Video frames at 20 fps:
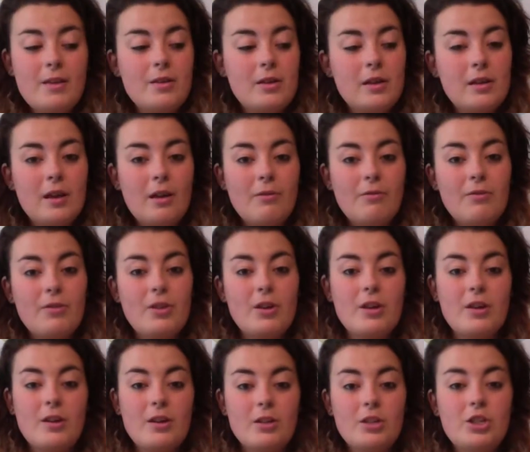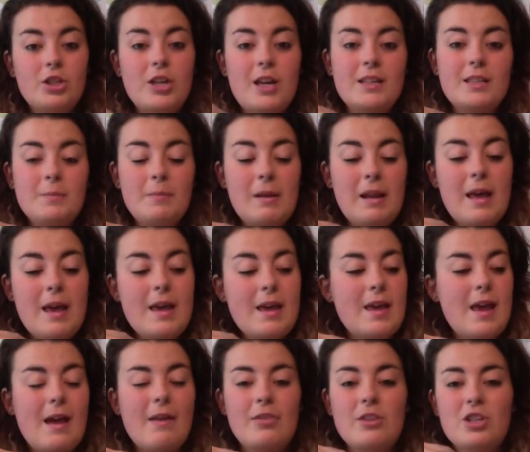You can go for the chest
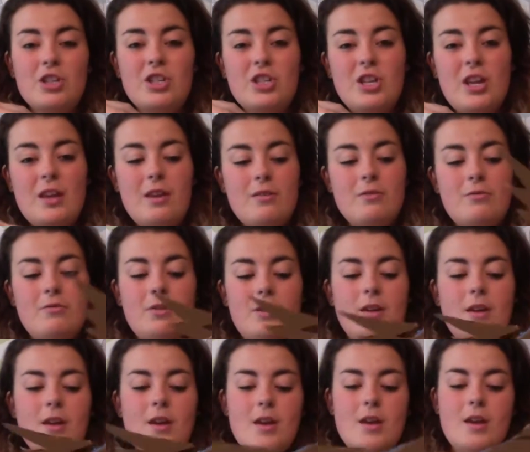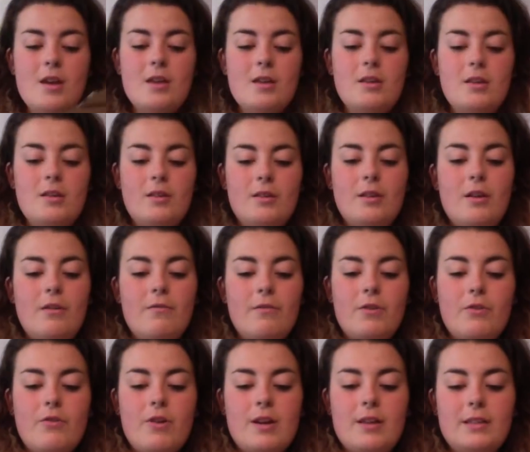plate and the shield. You can go
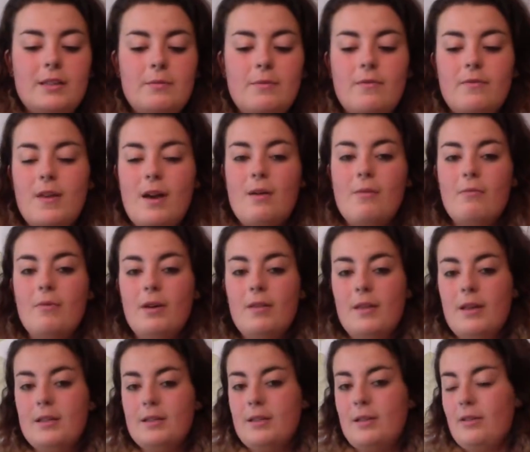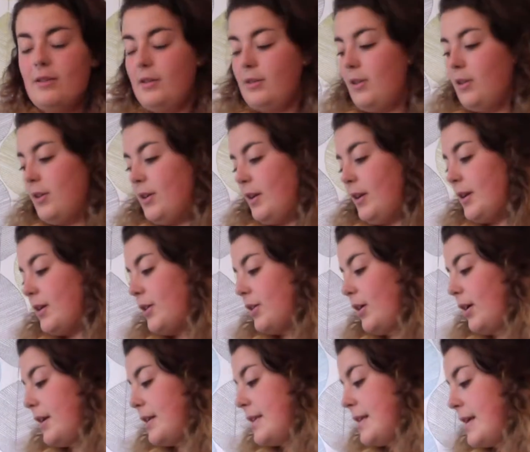crazy with that one. That's a good
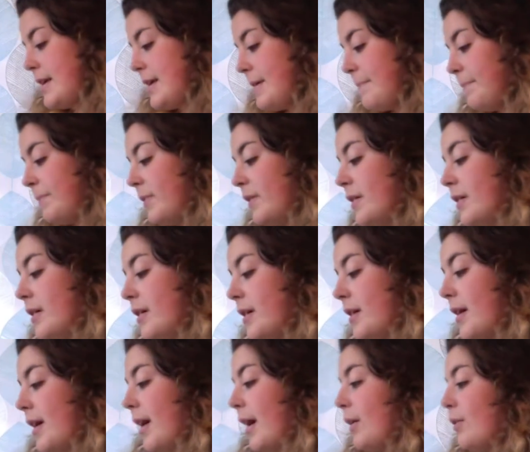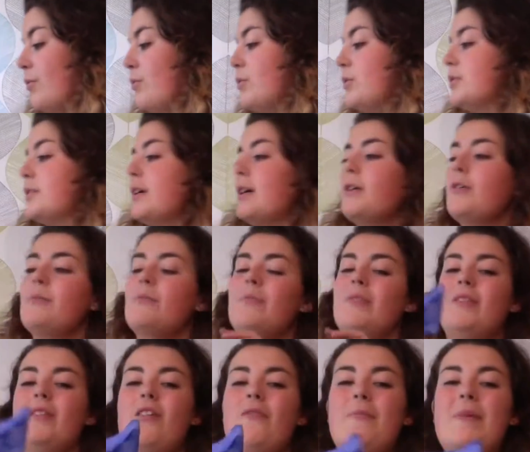idea. And also,
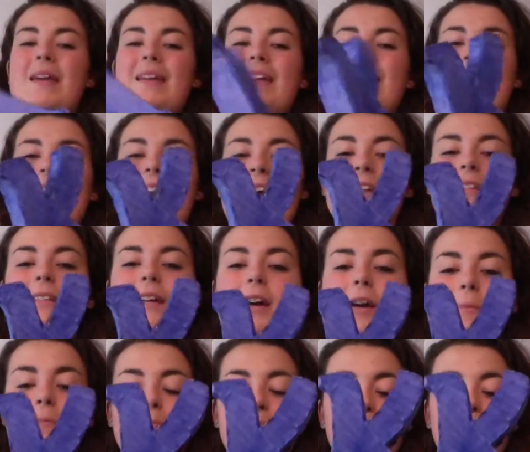I've made a letter.